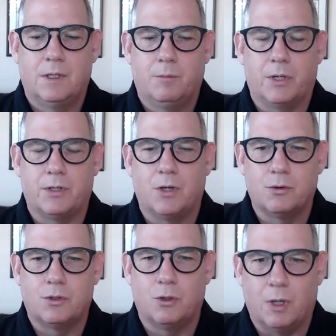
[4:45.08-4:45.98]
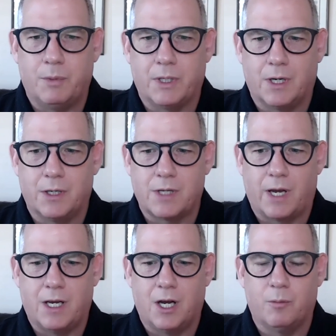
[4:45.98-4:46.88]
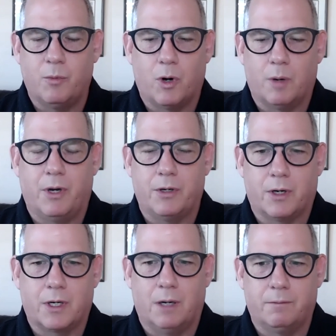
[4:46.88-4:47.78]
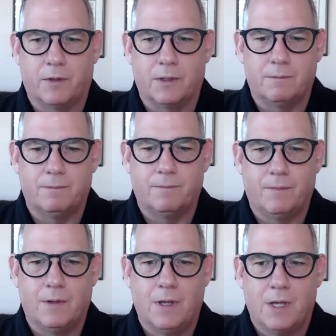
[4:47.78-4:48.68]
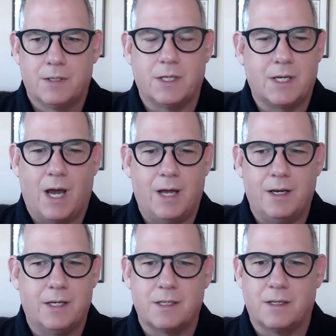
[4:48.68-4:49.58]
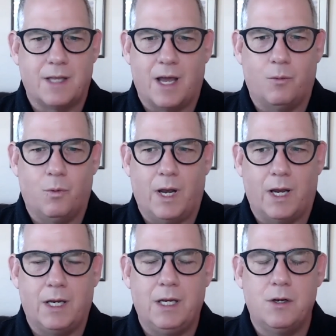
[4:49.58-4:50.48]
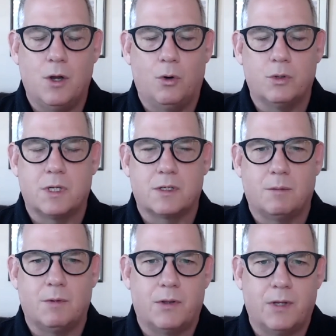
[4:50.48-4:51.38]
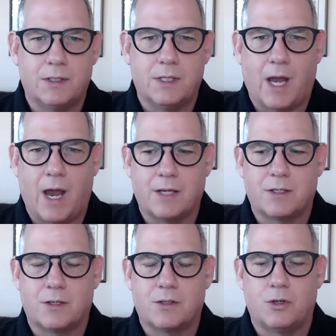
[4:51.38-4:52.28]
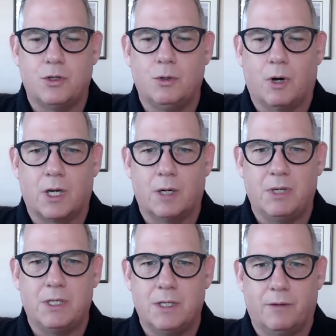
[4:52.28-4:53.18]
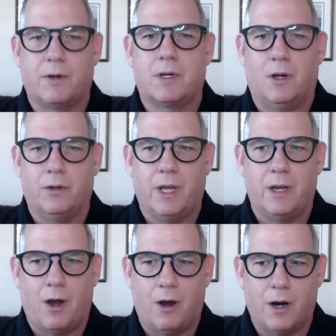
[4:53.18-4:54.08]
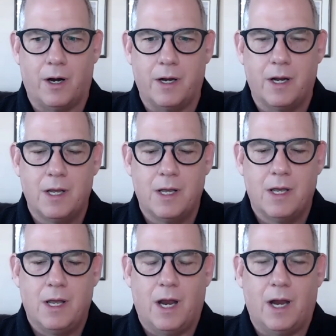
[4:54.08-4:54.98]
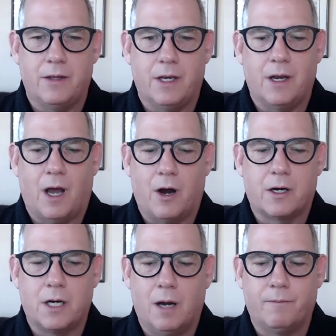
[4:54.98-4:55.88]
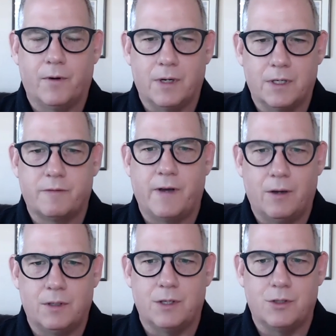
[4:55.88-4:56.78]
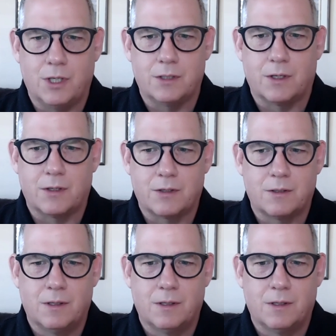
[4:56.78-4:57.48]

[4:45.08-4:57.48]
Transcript: but don't do it because I care more about your comfort. See, God isn't that way. He knows that some of the things he asks us to do are going to be difficult and hard, and that our comfort is found in Jesus,